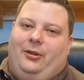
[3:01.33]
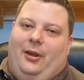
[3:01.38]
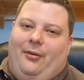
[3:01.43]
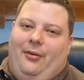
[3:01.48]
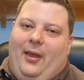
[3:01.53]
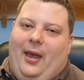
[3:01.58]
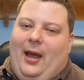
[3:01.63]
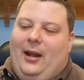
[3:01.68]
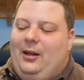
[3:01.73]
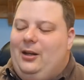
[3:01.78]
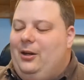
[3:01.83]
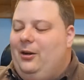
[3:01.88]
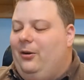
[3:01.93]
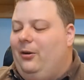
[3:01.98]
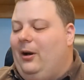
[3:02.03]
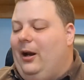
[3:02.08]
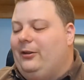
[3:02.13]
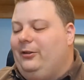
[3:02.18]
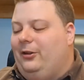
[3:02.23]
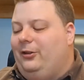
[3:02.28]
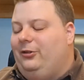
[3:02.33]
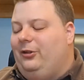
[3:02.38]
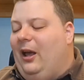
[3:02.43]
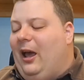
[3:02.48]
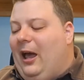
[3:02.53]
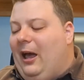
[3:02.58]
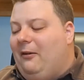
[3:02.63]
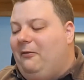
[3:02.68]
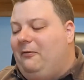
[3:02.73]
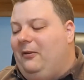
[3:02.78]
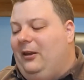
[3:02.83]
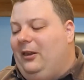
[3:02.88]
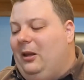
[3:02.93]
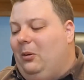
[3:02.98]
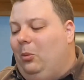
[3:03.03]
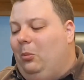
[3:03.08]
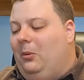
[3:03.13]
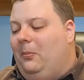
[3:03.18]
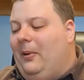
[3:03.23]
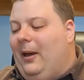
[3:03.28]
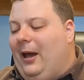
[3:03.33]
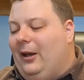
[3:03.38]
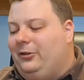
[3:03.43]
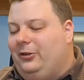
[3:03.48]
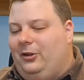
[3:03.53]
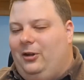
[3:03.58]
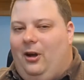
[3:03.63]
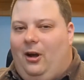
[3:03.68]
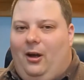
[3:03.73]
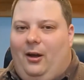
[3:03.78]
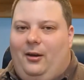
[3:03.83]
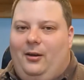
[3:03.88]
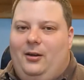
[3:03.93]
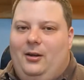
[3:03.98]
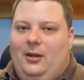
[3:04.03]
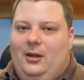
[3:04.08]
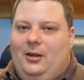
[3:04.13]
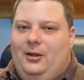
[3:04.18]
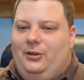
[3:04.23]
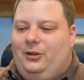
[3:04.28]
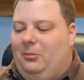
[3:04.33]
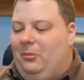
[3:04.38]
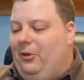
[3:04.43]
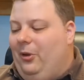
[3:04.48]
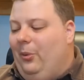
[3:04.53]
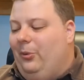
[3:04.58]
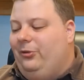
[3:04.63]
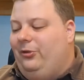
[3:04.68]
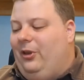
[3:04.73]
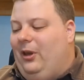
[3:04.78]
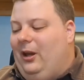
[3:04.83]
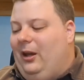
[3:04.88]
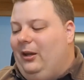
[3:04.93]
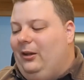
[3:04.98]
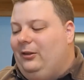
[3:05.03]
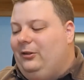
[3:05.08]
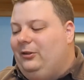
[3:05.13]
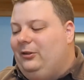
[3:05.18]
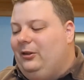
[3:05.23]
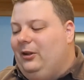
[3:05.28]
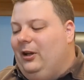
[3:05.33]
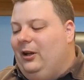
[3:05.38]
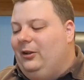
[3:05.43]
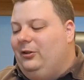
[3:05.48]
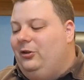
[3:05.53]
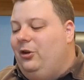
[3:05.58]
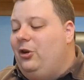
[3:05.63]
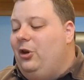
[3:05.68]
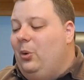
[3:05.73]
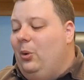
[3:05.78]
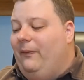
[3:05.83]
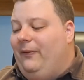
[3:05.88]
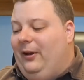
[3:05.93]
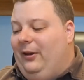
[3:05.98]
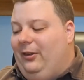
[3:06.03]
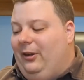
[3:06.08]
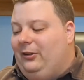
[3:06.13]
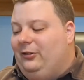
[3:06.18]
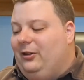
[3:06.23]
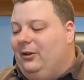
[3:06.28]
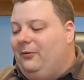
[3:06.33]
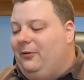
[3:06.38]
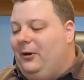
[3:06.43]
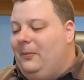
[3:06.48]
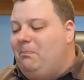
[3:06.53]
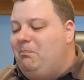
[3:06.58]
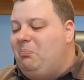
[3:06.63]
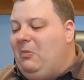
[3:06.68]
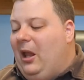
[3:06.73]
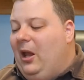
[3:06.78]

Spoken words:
on that here as a staff, and then we'll be passing on some of those things to you if anything's different.